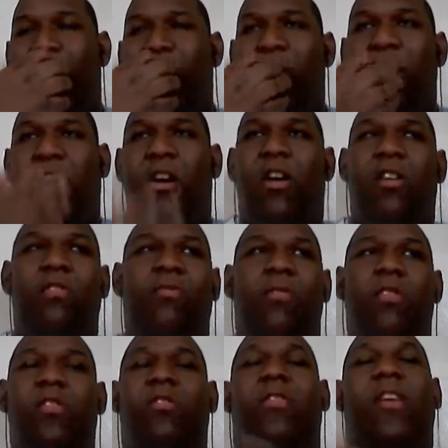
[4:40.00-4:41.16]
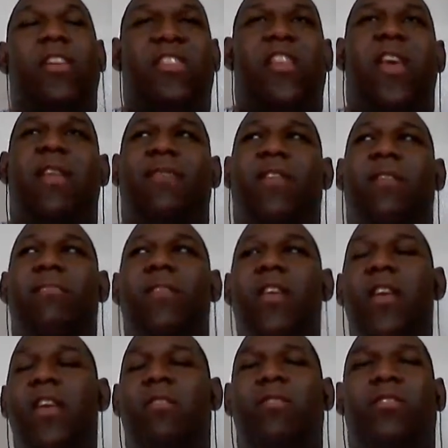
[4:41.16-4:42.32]
He conquered Rose so he can save them.
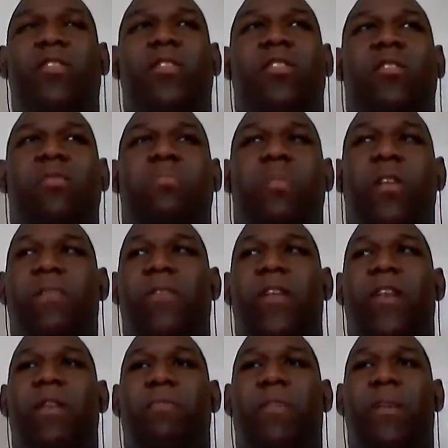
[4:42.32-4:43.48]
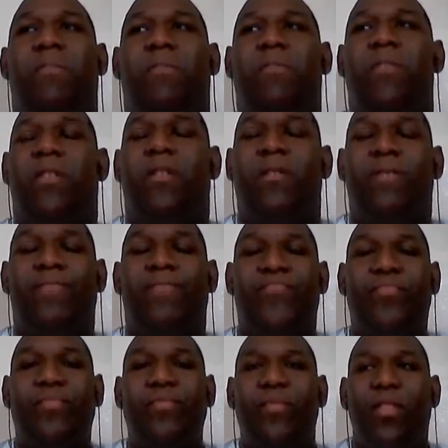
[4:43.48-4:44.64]
He was just manipulating people, you know?
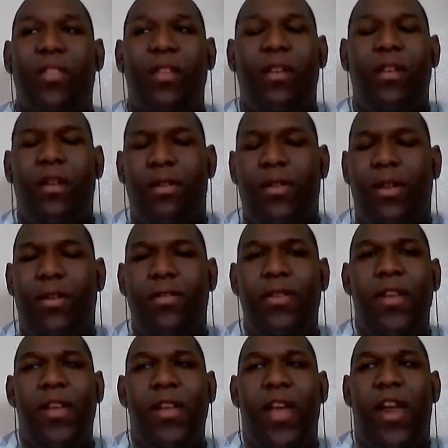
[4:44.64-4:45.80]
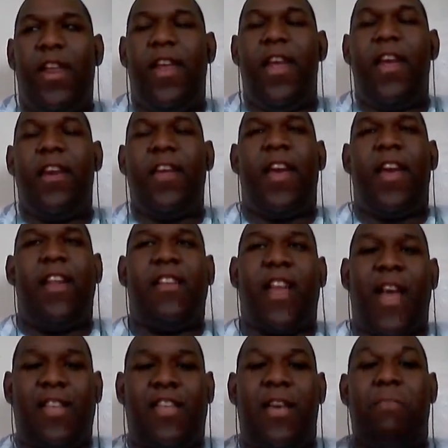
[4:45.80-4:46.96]
You know? And in the end, he got his
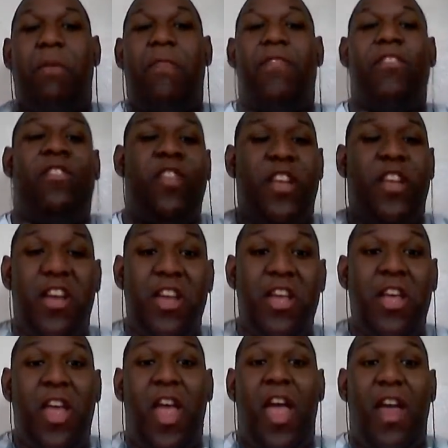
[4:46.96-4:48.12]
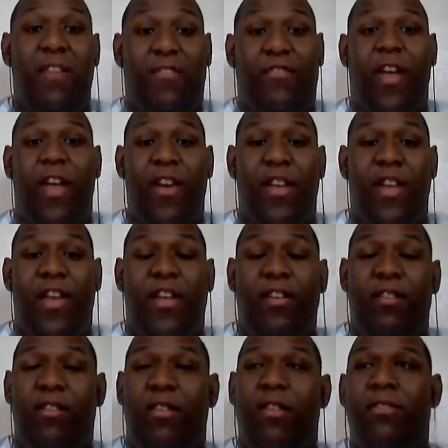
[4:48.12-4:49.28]
ass kicked by Vegeta and Hit,
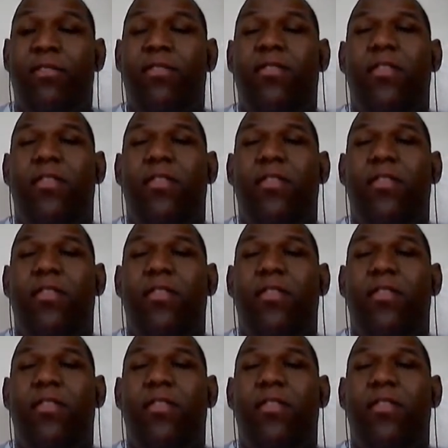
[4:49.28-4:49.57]
you know?